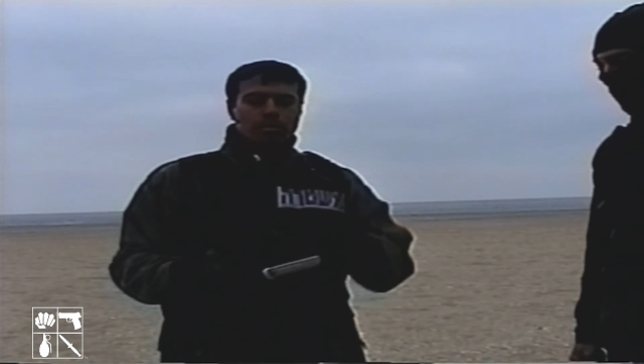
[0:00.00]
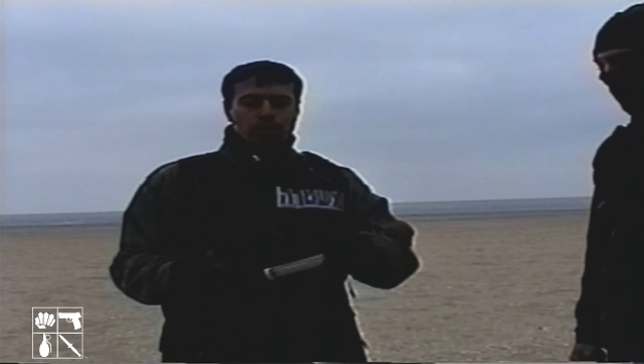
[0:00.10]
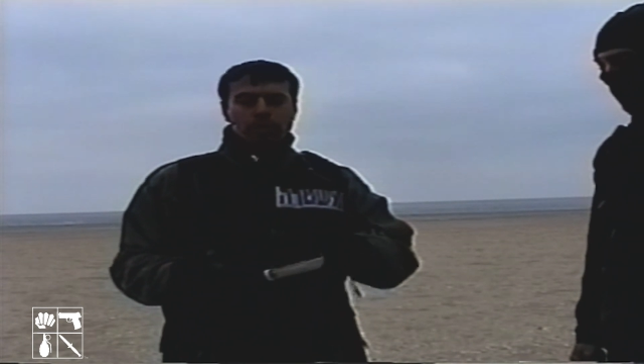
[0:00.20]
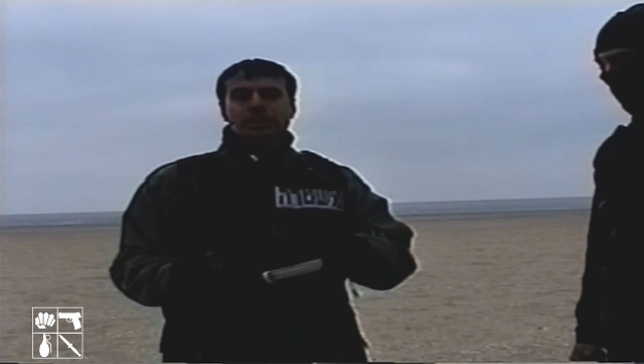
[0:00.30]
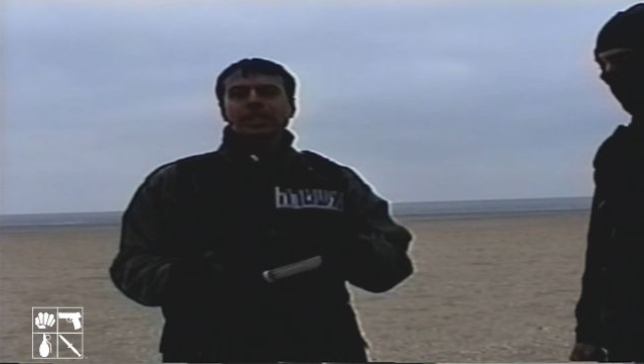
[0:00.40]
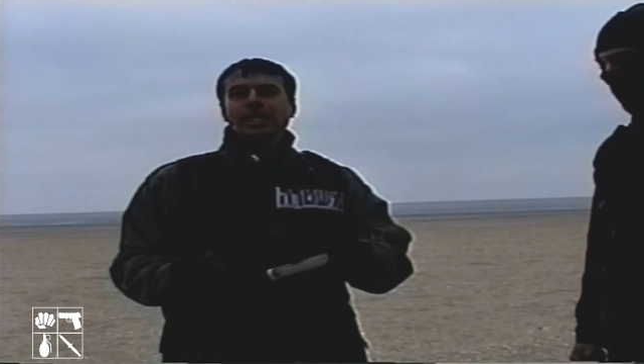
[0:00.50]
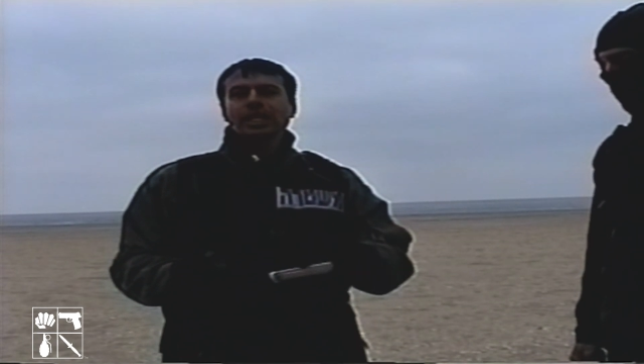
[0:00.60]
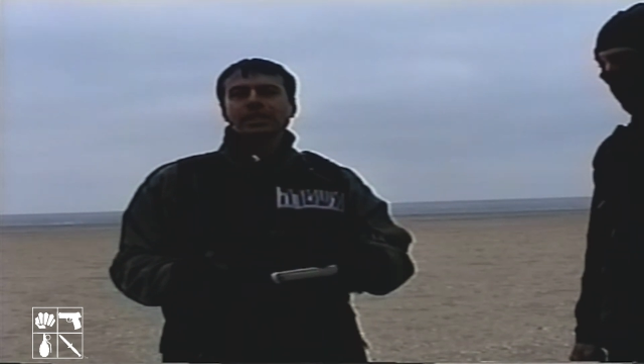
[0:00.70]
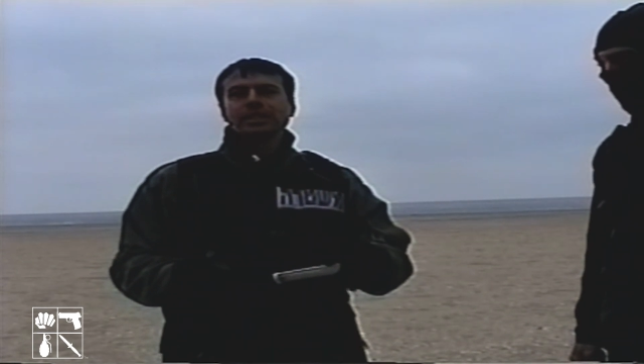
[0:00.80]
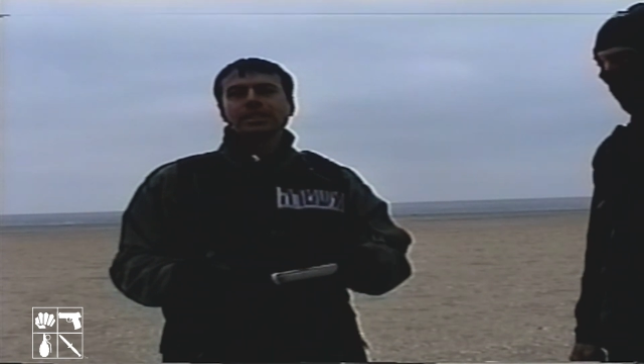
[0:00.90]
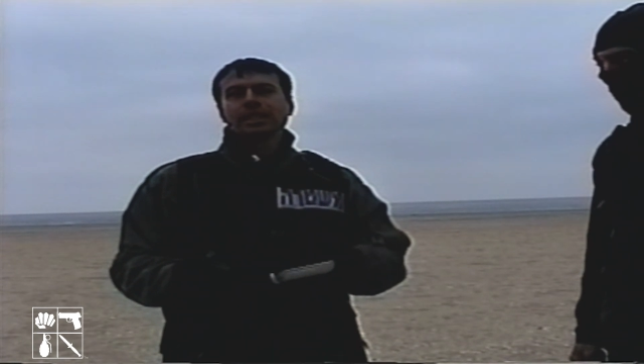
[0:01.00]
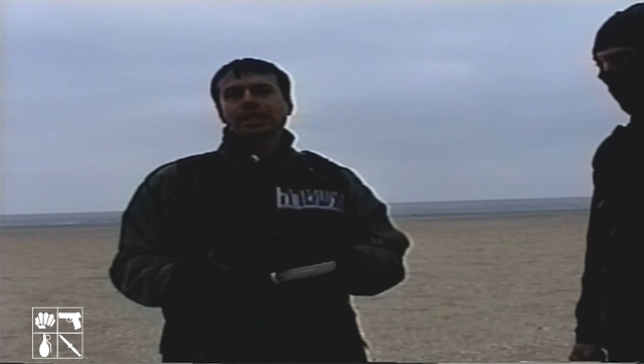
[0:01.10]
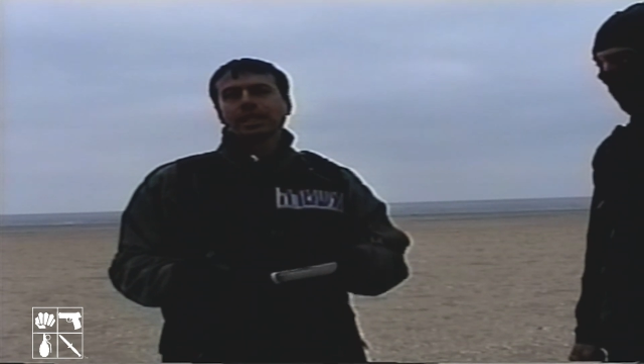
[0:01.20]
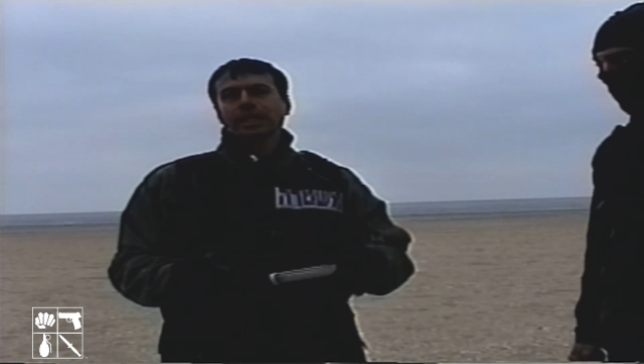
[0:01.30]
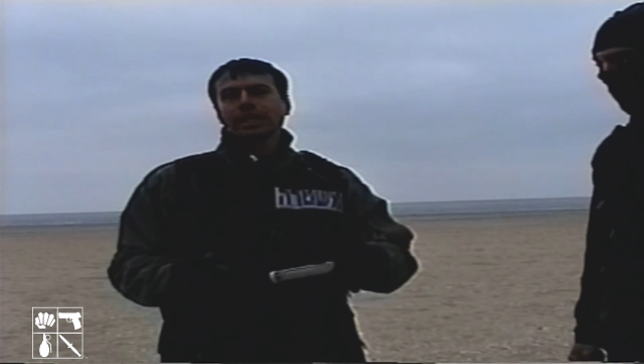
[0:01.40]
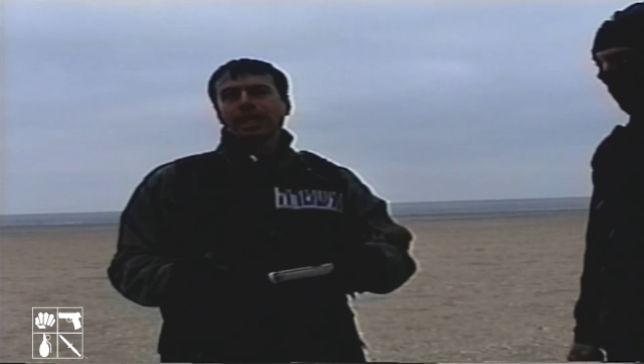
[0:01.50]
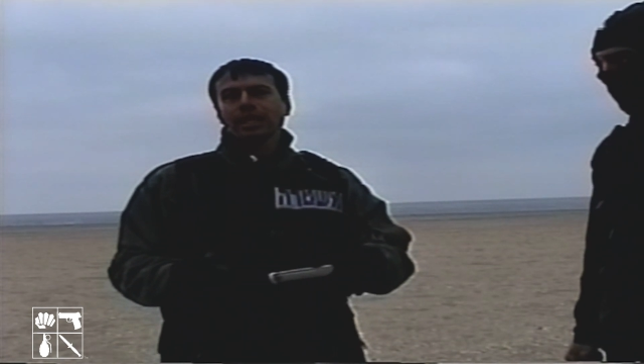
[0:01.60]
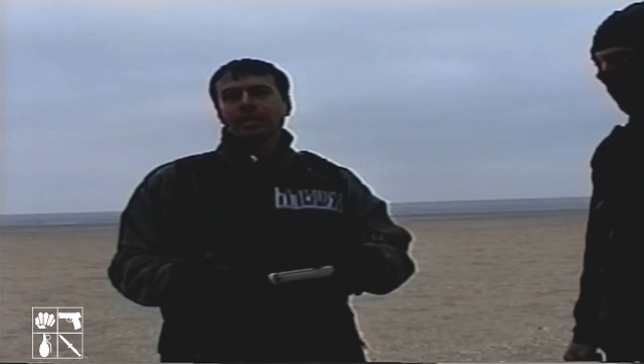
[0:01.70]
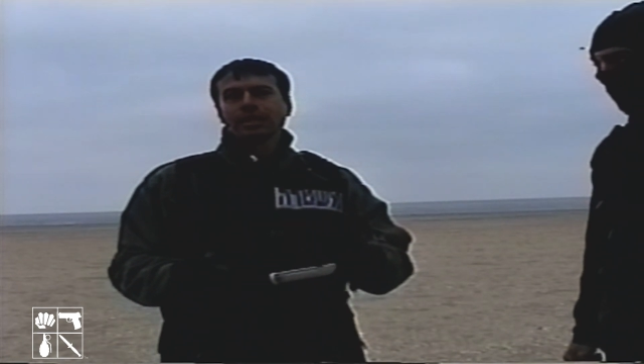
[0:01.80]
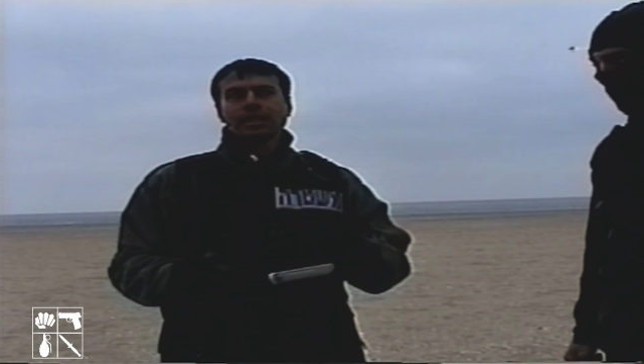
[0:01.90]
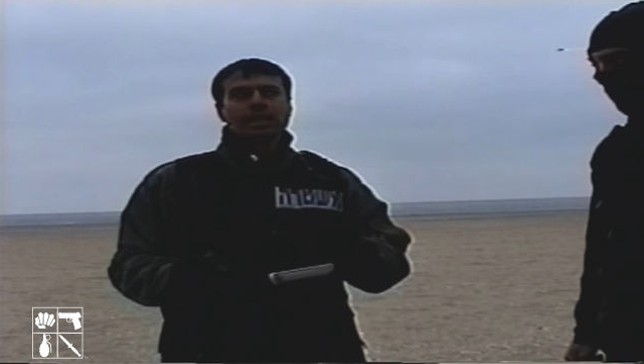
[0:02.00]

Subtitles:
both sides that can cut,